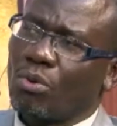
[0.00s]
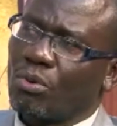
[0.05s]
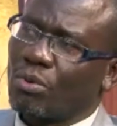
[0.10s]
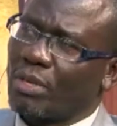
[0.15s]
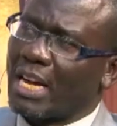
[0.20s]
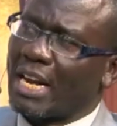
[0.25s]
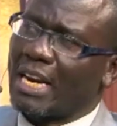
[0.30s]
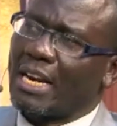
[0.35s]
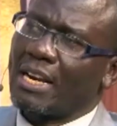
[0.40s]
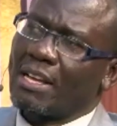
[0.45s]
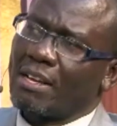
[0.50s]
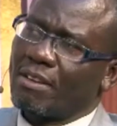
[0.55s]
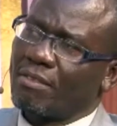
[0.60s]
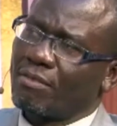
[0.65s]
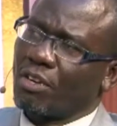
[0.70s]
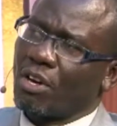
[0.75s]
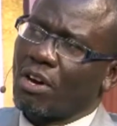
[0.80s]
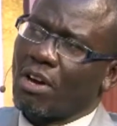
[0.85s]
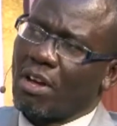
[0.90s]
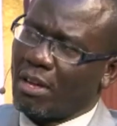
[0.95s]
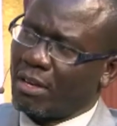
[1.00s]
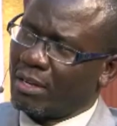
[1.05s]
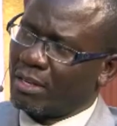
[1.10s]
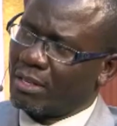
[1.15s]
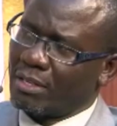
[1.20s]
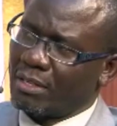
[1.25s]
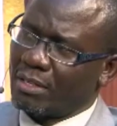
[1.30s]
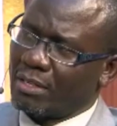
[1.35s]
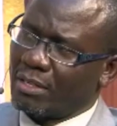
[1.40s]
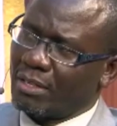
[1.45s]
could I love God?
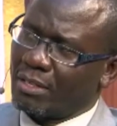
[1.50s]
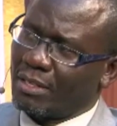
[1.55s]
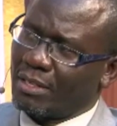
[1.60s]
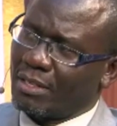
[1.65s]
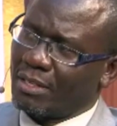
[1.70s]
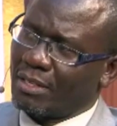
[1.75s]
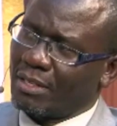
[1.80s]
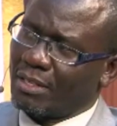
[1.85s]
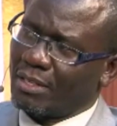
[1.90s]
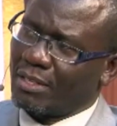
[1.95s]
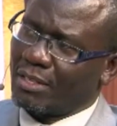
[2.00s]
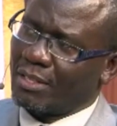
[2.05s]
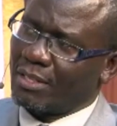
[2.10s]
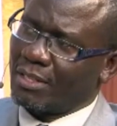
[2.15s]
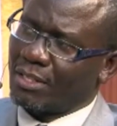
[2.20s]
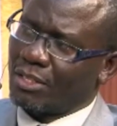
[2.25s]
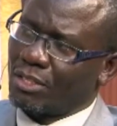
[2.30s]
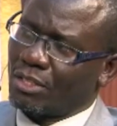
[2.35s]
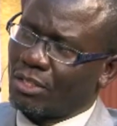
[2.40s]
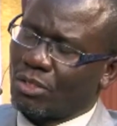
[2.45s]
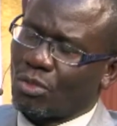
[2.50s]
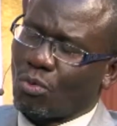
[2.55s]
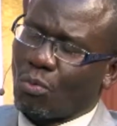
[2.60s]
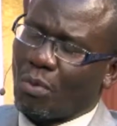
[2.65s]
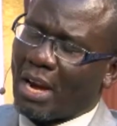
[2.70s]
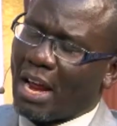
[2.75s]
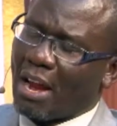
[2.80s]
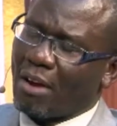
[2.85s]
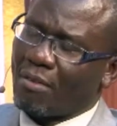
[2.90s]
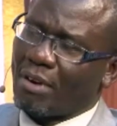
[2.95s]
So
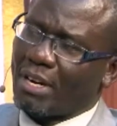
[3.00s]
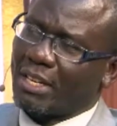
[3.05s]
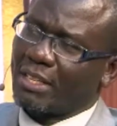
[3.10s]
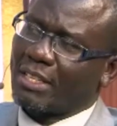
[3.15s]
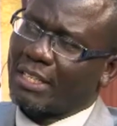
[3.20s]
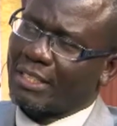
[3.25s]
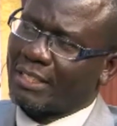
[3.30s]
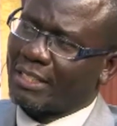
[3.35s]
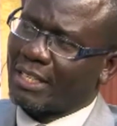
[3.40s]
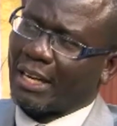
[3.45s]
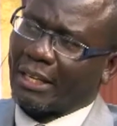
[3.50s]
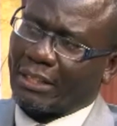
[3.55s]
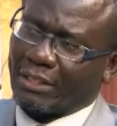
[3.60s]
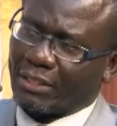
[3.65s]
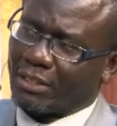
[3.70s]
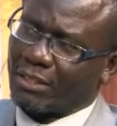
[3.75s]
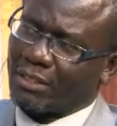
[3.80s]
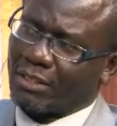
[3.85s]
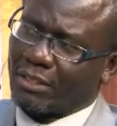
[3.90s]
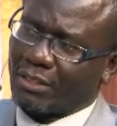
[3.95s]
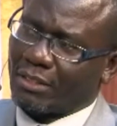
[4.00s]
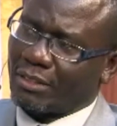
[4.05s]
when I read that text,